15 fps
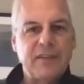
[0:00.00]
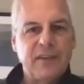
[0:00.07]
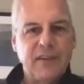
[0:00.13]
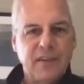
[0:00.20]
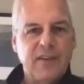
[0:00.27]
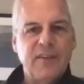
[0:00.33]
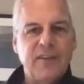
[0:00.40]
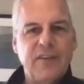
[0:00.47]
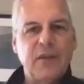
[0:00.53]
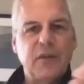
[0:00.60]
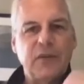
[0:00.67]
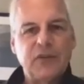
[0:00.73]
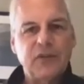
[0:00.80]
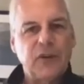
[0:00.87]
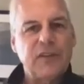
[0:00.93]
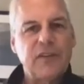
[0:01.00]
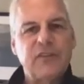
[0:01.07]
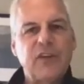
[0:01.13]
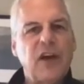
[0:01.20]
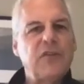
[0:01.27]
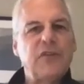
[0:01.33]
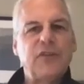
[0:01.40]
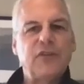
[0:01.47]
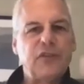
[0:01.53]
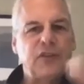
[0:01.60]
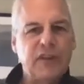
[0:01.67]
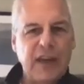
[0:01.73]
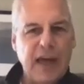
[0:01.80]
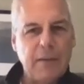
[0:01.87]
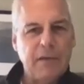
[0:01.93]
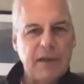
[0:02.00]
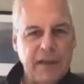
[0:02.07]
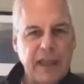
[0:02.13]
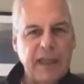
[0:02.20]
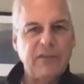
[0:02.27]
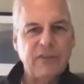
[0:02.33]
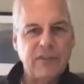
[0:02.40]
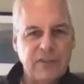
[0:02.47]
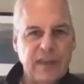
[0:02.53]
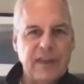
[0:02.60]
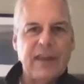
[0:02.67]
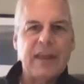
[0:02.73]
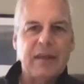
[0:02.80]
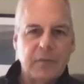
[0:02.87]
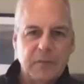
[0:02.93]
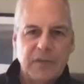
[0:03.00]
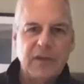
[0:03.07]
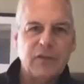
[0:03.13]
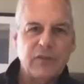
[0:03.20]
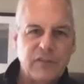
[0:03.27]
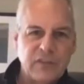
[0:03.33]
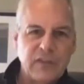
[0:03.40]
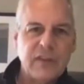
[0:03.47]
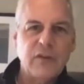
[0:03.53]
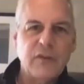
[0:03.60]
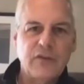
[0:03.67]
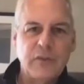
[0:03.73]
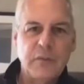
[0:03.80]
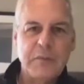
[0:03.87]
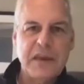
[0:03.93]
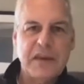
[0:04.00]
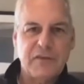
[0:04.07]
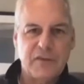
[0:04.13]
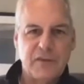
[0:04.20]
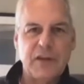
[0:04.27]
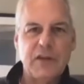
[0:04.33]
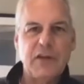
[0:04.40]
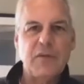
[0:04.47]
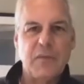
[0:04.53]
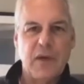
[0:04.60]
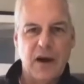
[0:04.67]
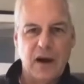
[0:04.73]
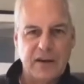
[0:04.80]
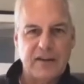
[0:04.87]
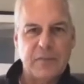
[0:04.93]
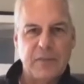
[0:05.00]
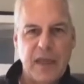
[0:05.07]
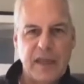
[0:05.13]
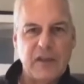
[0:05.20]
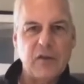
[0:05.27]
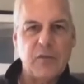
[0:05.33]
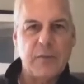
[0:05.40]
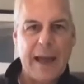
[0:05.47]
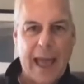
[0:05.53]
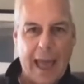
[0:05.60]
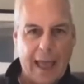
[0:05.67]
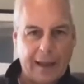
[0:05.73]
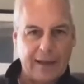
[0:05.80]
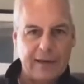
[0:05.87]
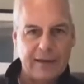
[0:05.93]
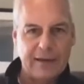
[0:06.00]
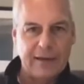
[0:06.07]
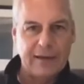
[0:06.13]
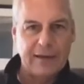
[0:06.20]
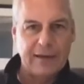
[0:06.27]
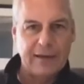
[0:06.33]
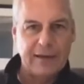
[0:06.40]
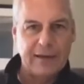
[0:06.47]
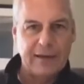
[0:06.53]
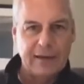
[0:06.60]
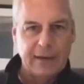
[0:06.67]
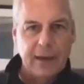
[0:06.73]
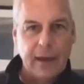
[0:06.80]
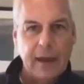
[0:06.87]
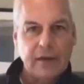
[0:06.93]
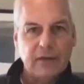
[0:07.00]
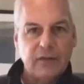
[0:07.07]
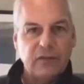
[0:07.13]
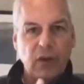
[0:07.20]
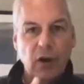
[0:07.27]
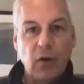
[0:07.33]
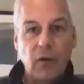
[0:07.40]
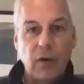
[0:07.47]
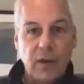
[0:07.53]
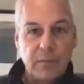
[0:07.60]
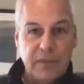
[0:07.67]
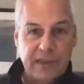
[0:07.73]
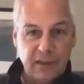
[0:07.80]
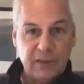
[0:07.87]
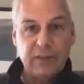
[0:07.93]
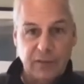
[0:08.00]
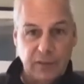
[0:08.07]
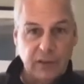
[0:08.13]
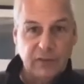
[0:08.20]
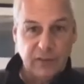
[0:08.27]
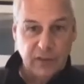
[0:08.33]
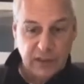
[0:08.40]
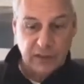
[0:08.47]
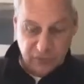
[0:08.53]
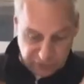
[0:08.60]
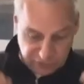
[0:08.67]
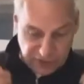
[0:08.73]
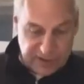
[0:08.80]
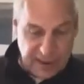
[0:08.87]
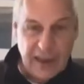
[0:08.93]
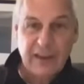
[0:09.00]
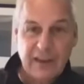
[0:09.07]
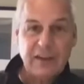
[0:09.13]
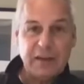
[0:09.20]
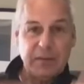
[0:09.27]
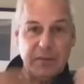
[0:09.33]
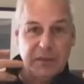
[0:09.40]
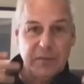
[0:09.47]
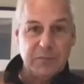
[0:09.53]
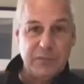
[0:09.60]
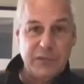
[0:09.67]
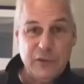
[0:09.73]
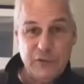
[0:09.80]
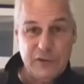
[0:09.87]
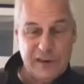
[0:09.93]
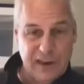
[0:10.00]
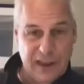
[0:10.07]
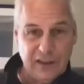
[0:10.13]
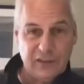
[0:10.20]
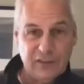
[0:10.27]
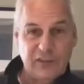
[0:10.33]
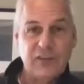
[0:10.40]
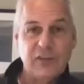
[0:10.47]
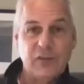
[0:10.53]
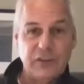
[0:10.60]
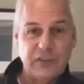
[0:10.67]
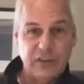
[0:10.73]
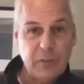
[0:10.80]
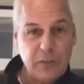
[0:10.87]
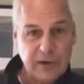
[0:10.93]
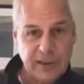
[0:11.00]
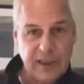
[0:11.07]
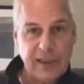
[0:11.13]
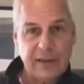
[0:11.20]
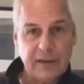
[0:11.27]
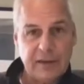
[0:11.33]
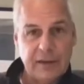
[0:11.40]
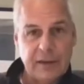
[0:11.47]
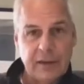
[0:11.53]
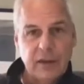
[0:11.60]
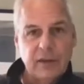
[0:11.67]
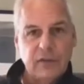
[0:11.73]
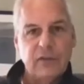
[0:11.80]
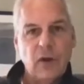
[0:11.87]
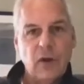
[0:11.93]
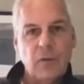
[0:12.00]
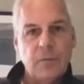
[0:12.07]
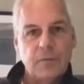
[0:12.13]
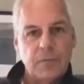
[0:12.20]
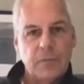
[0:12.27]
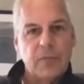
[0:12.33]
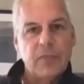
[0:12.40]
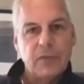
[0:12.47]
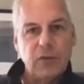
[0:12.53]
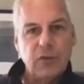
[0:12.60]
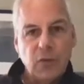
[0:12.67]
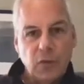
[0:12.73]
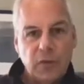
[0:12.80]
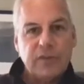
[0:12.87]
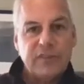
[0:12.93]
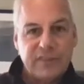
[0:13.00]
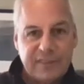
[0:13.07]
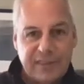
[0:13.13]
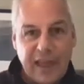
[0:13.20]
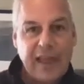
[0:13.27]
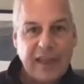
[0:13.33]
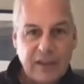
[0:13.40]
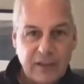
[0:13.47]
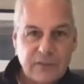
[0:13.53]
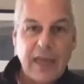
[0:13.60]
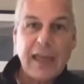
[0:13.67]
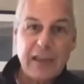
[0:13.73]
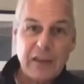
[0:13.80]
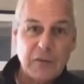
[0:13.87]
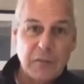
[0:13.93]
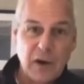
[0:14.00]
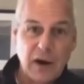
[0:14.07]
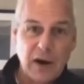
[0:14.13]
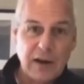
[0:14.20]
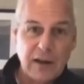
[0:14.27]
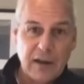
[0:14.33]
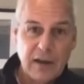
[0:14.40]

there was sort of this understood obligation that, hey, here's some meat for you, Mark, to pay you back. And so because of this, it's genetically imbued in us to reciprocate. So you would say, thank you, Mark.